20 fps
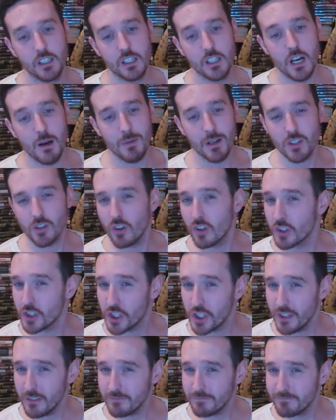Am I talking
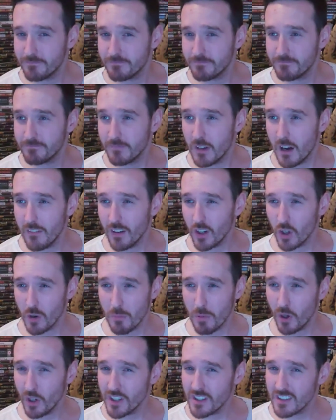shit? Have I got a
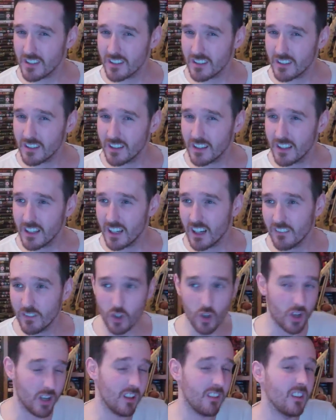point? Have
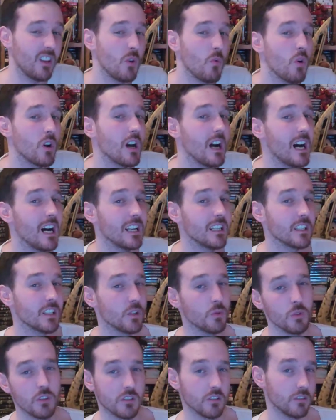you got anything you want to add
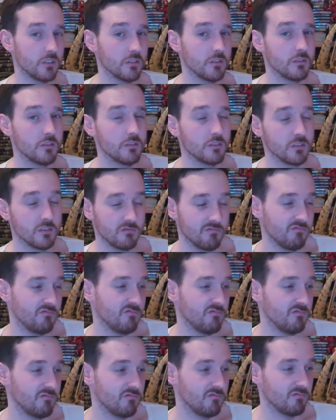to it?
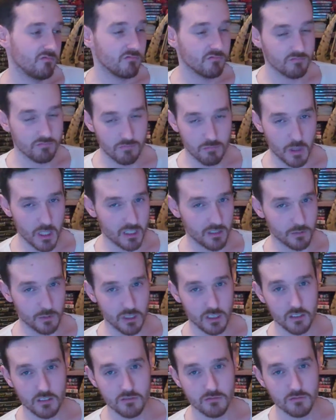Might as
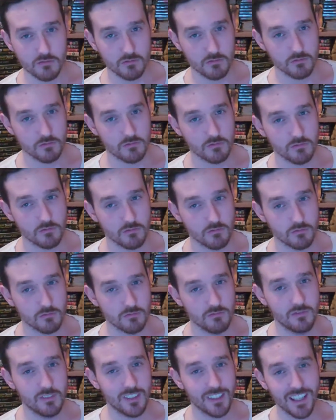well.
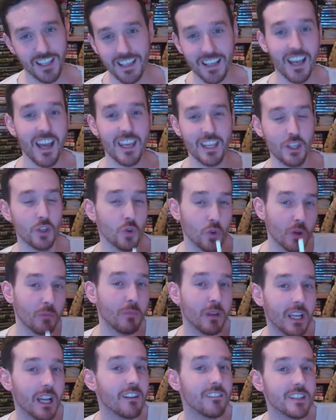Like, you can
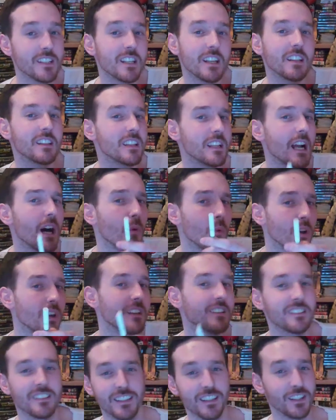be guaranteed that I will
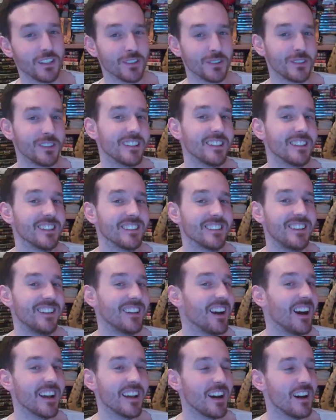listen to you.
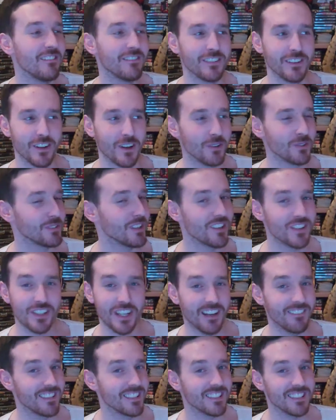I have no such
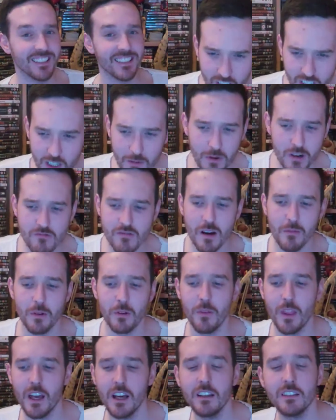guarantee. I'm going to wrap it
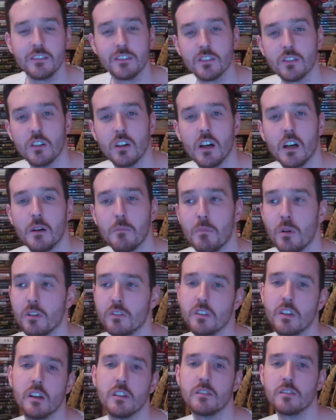up there. So, uh, boys
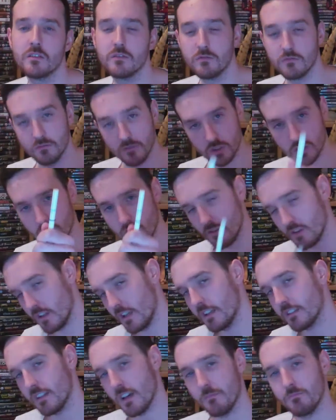and girls, until
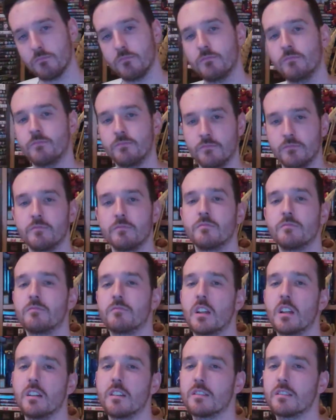next time,
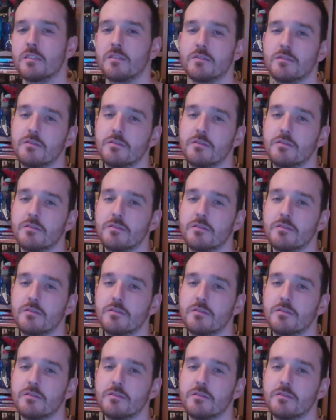there's...